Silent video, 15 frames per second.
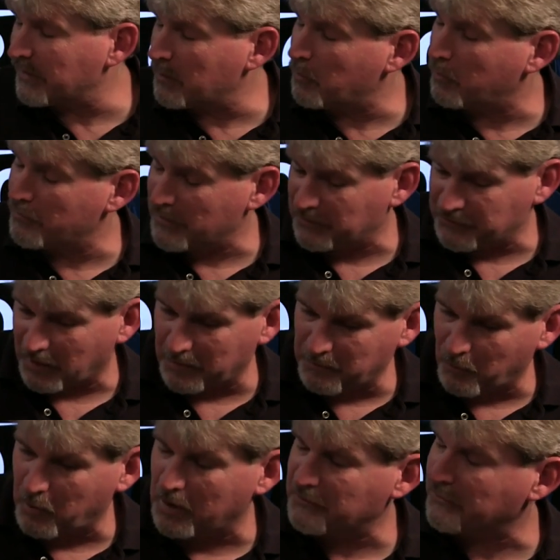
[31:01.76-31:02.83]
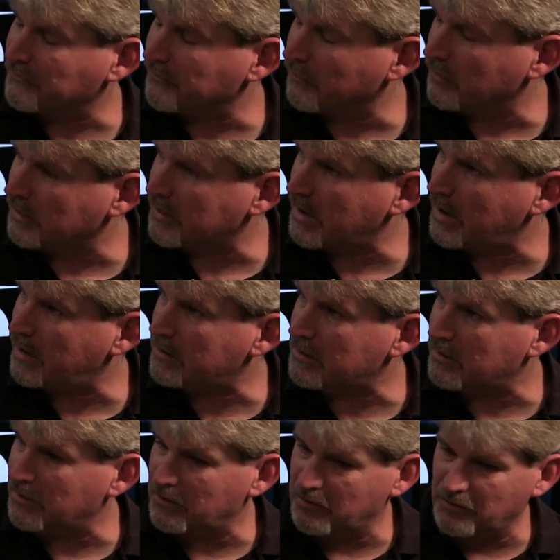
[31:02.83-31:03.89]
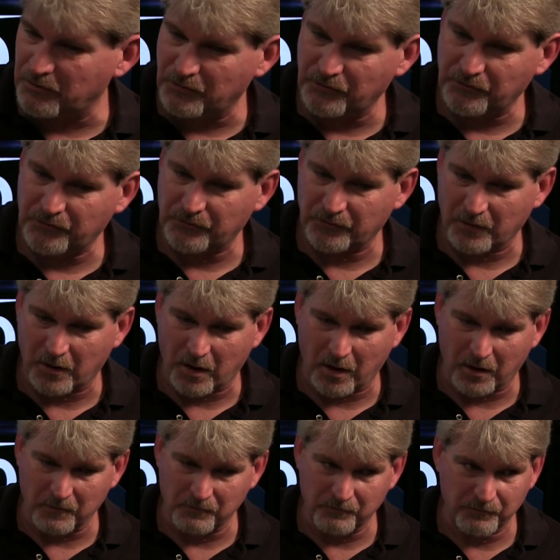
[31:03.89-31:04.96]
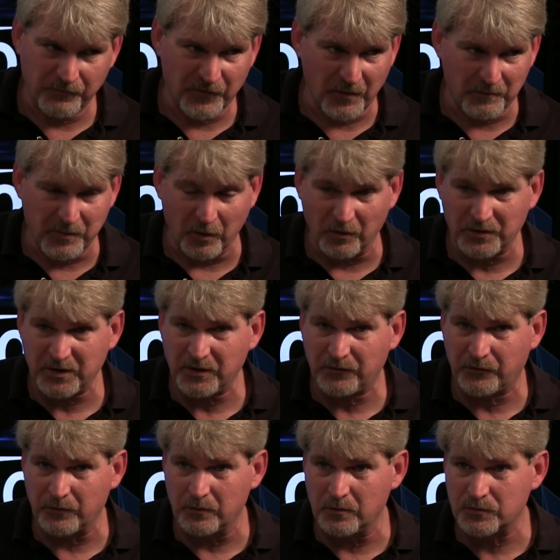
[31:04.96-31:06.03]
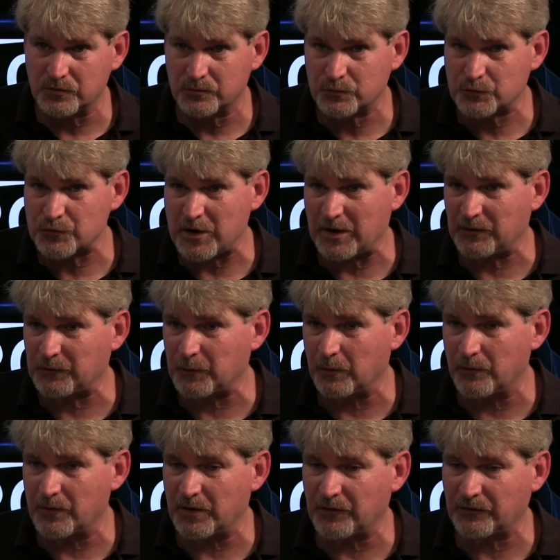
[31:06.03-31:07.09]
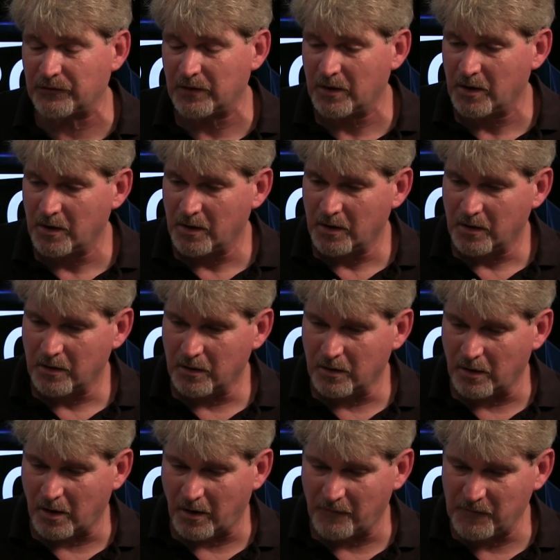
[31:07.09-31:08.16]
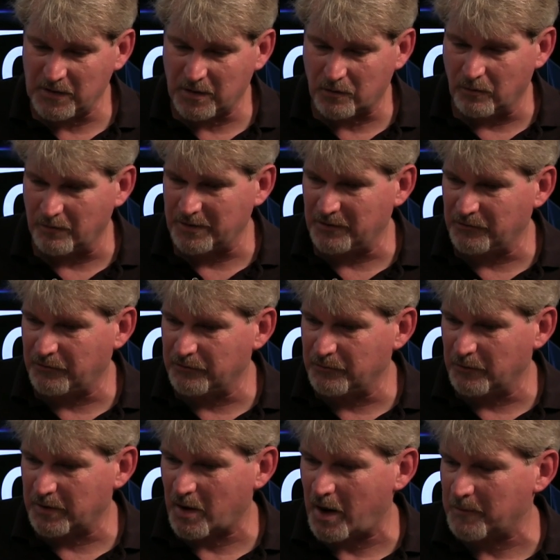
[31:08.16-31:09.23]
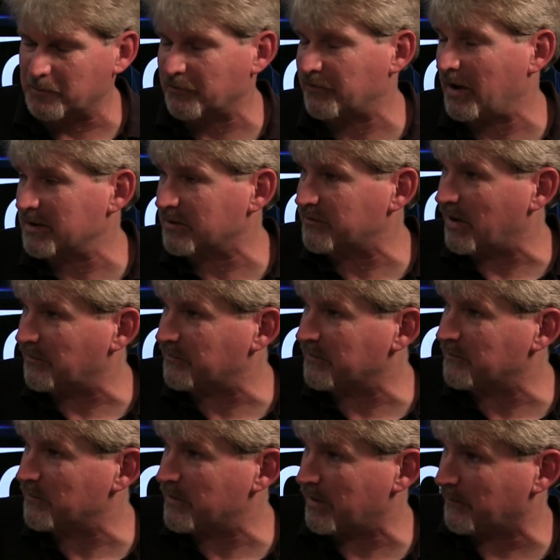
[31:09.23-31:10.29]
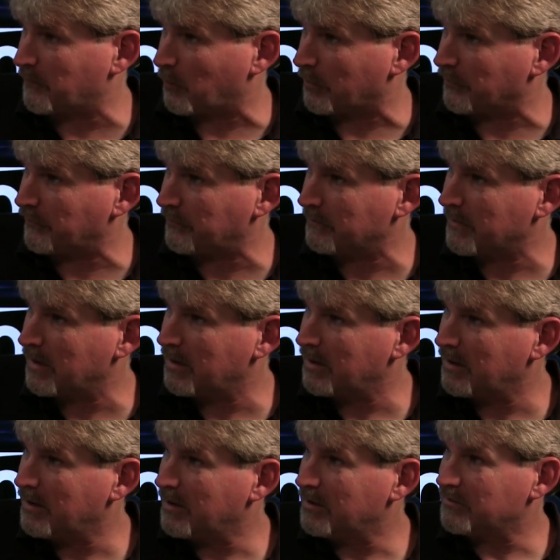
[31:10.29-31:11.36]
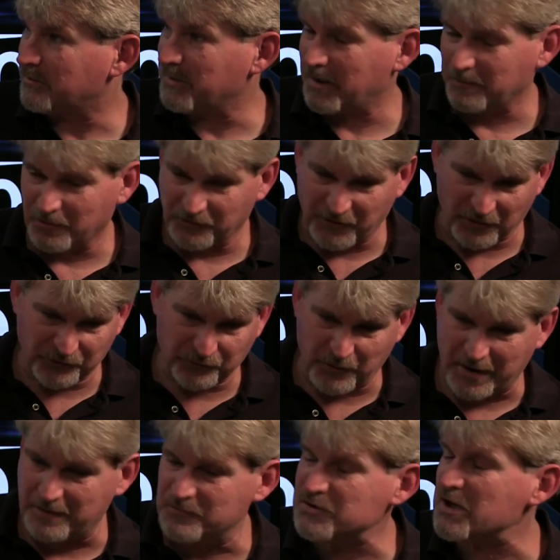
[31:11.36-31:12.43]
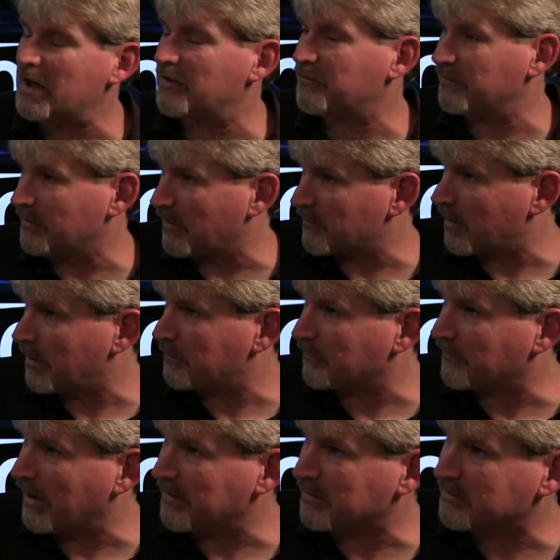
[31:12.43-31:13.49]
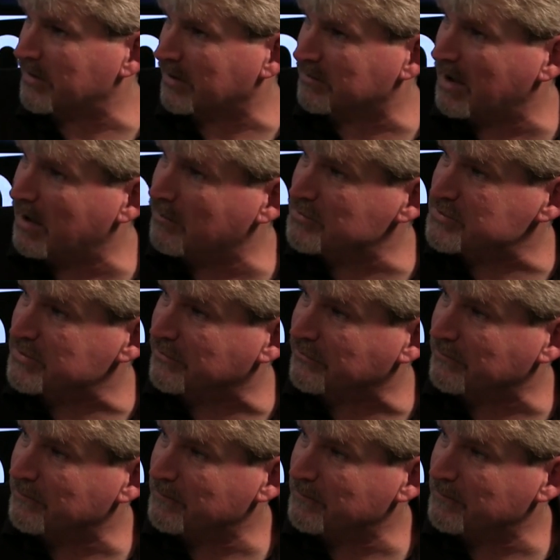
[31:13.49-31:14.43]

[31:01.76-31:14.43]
that DARPA wants us to look at is um, the ability to transfer this uh, vehicle into doing hypersonic testing for the Air Force to be able to test scramjets and other hypersonic technologies.